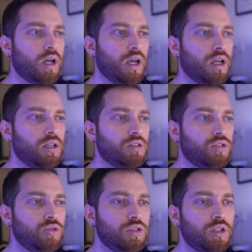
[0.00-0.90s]
and
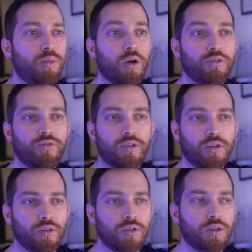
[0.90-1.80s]
choose a bold
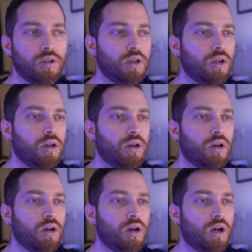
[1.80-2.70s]
font.
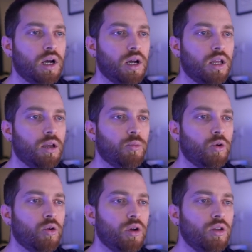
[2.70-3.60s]
I am
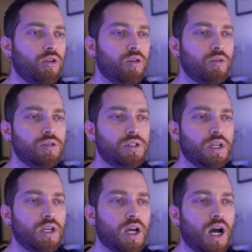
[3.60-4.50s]
going to use
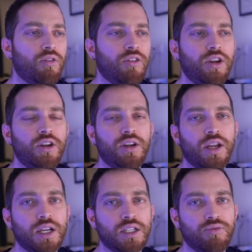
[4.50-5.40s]
the Avenir
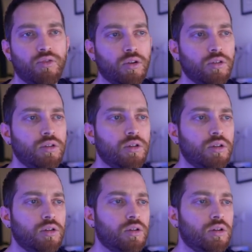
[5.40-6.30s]
Next font,
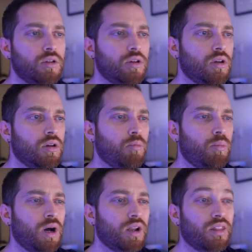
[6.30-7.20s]

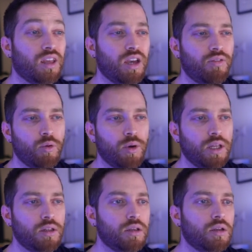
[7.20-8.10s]
but the
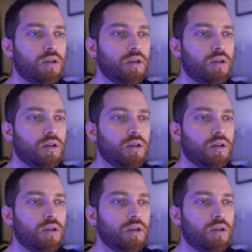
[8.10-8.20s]
heavyweight.